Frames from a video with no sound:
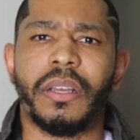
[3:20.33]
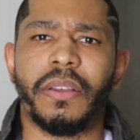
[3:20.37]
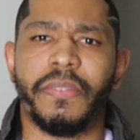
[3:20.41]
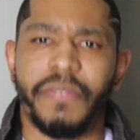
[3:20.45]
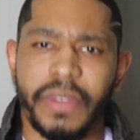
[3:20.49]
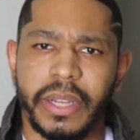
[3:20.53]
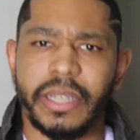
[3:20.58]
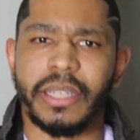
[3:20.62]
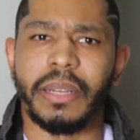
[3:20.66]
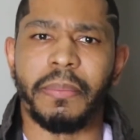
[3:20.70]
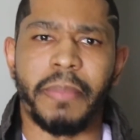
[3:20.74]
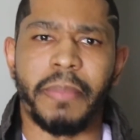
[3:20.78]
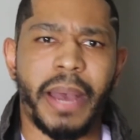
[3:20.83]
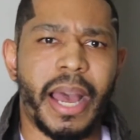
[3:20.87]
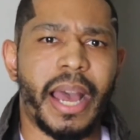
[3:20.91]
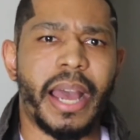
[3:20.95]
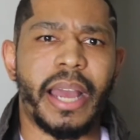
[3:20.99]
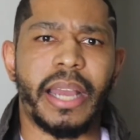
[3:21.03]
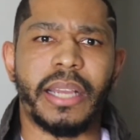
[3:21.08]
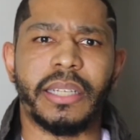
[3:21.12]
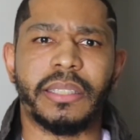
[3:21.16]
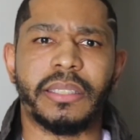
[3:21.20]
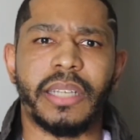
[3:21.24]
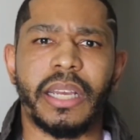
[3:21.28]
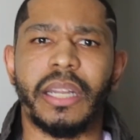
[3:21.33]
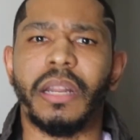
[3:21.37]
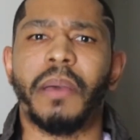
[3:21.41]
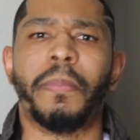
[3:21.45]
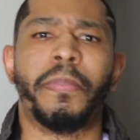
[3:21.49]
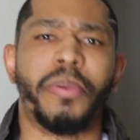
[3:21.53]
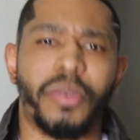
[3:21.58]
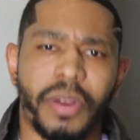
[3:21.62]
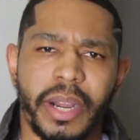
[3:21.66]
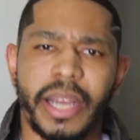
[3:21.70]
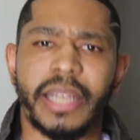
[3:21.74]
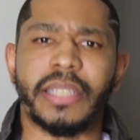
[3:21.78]
victimized, and
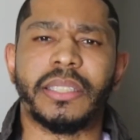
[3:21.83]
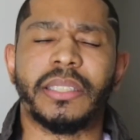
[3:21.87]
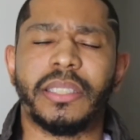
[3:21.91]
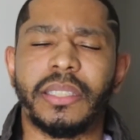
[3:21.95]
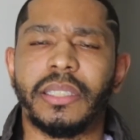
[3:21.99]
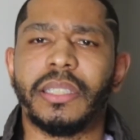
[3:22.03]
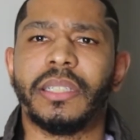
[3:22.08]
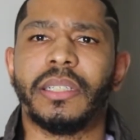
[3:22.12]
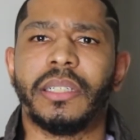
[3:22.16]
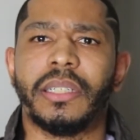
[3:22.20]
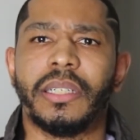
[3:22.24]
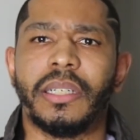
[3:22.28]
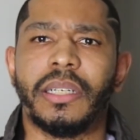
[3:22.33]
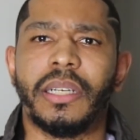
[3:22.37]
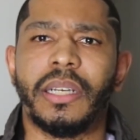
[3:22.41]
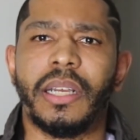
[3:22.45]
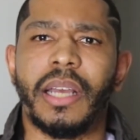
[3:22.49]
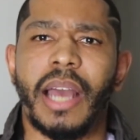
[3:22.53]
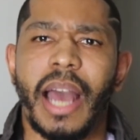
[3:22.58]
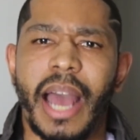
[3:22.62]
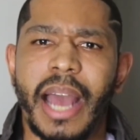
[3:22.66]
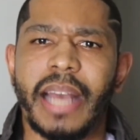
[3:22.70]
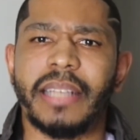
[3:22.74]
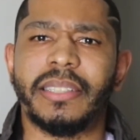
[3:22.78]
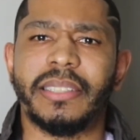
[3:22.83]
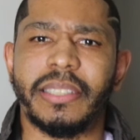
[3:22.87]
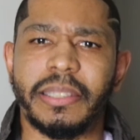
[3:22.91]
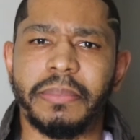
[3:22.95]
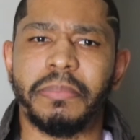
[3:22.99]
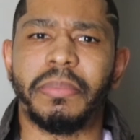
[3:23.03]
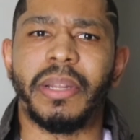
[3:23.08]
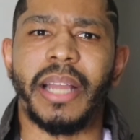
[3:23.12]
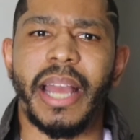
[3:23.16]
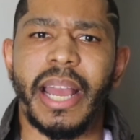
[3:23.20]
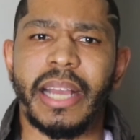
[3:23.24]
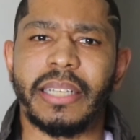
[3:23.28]
oppressed. I see
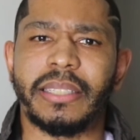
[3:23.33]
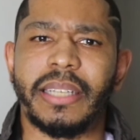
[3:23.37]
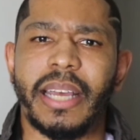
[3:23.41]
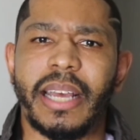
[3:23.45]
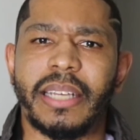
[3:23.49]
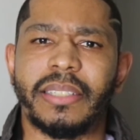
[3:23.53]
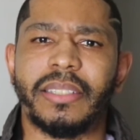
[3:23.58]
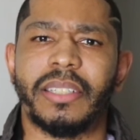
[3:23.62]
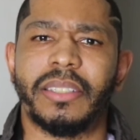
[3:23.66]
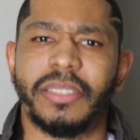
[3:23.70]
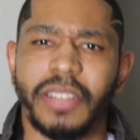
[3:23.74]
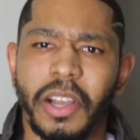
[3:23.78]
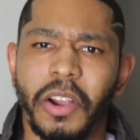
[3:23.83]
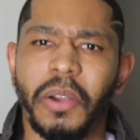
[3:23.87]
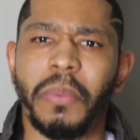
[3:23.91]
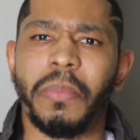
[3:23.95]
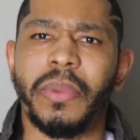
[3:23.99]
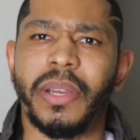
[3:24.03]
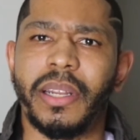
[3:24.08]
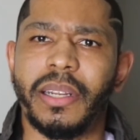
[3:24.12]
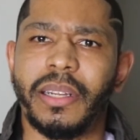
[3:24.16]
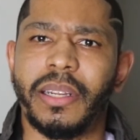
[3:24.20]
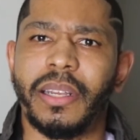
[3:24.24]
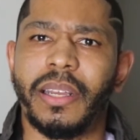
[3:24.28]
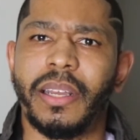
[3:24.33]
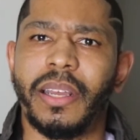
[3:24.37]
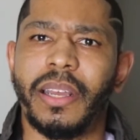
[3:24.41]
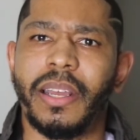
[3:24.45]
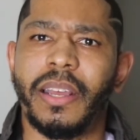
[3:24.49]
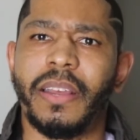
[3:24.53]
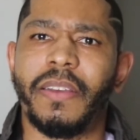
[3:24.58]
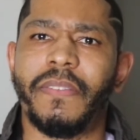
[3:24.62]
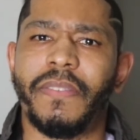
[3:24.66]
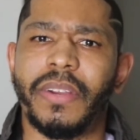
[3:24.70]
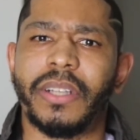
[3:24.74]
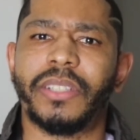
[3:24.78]
blacks as determined,
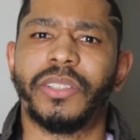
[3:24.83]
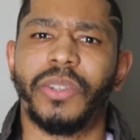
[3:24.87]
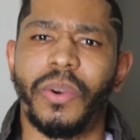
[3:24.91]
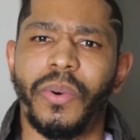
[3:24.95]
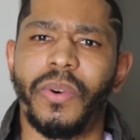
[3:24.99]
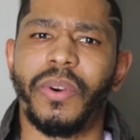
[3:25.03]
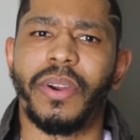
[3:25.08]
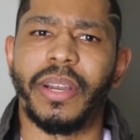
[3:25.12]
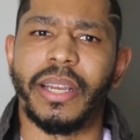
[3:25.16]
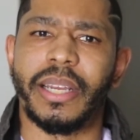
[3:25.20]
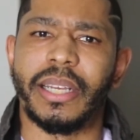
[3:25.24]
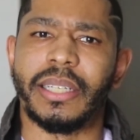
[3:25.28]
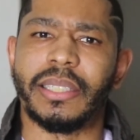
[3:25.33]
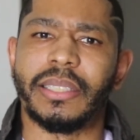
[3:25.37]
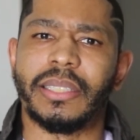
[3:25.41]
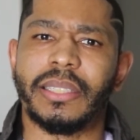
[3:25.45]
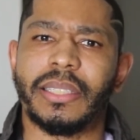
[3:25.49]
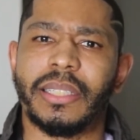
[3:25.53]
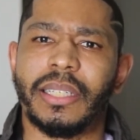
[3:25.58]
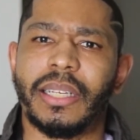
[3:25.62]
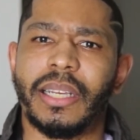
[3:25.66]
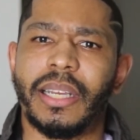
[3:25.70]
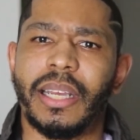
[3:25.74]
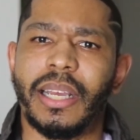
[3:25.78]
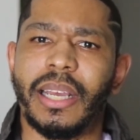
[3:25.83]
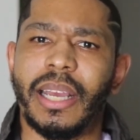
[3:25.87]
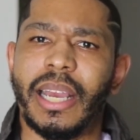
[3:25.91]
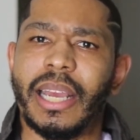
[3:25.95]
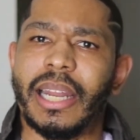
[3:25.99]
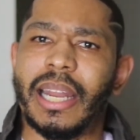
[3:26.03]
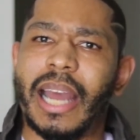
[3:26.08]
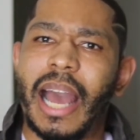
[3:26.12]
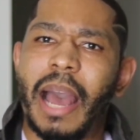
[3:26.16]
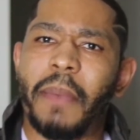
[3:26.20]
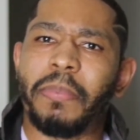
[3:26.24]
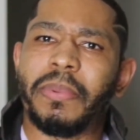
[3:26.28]
victorious,
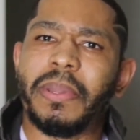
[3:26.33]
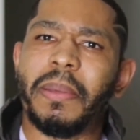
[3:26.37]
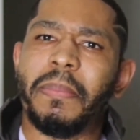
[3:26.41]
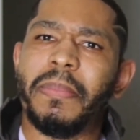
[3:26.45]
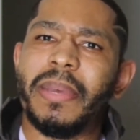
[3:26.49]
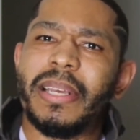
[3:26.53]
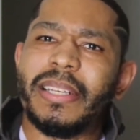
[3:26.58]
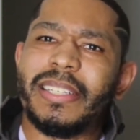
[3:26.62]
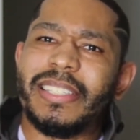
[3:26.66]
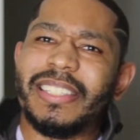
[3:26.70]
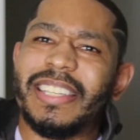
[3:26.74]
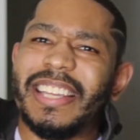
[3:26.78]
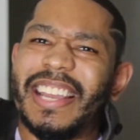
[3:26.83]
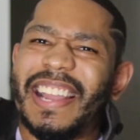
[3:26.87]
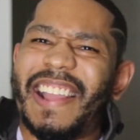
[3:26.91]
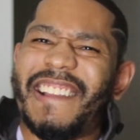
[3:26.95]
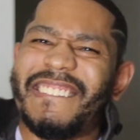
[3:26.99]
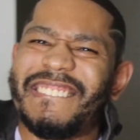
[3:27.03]
and optimistic